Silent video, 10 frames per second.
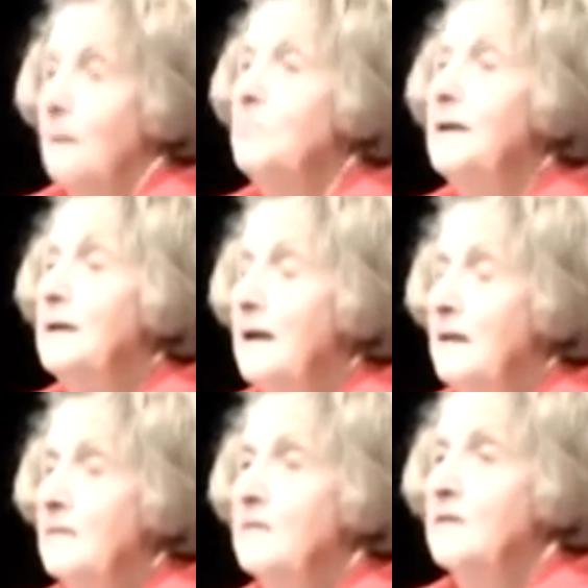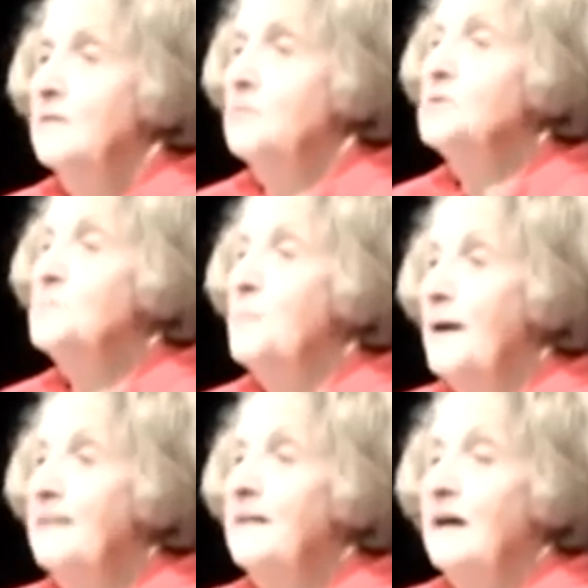meaning to
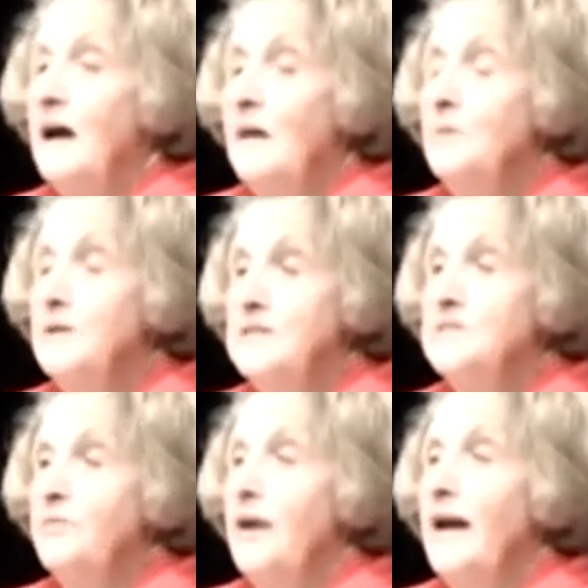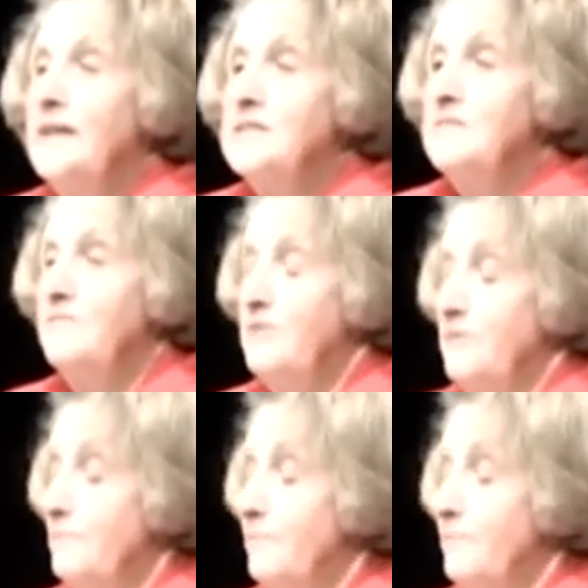spread the communist philosophy."